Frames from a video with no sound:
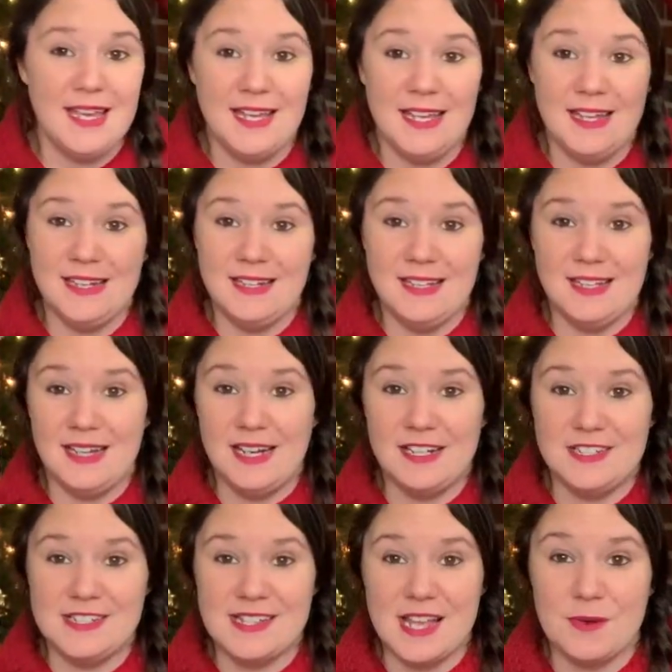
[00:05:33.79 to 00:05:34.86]
and
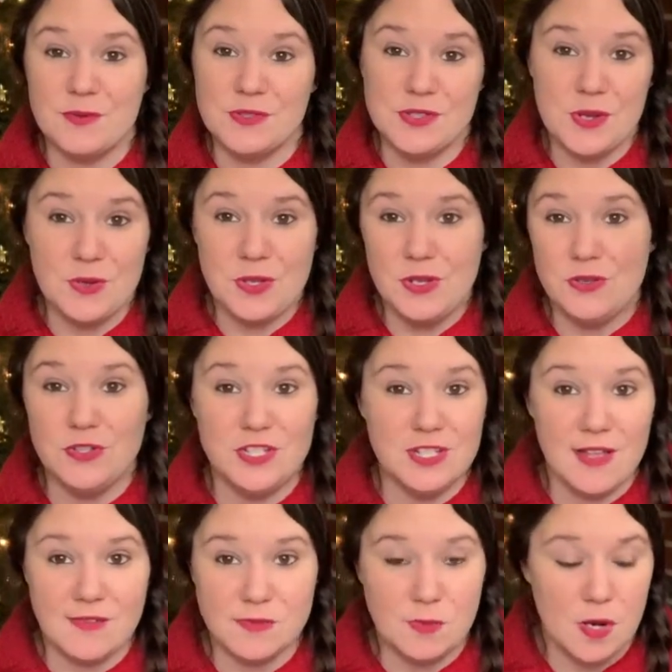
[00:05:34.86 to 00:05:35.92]
I just thought it was so cute. She
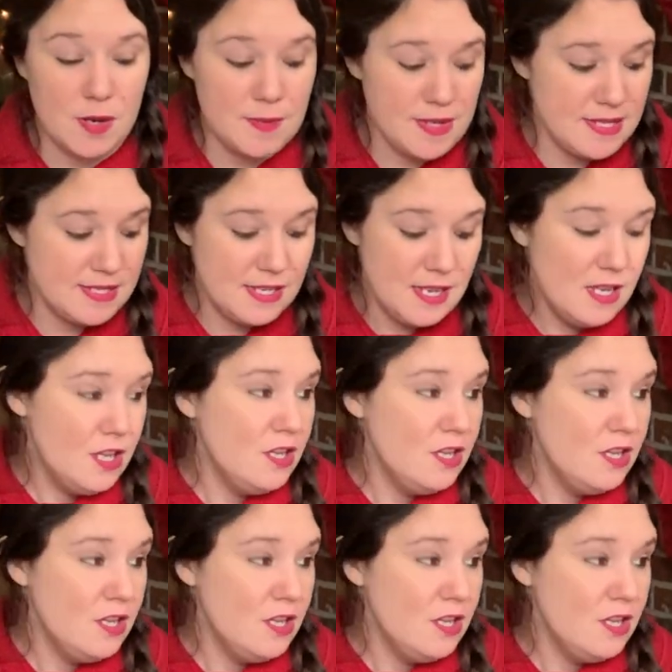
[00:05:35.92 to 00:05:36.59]
loves Barbies.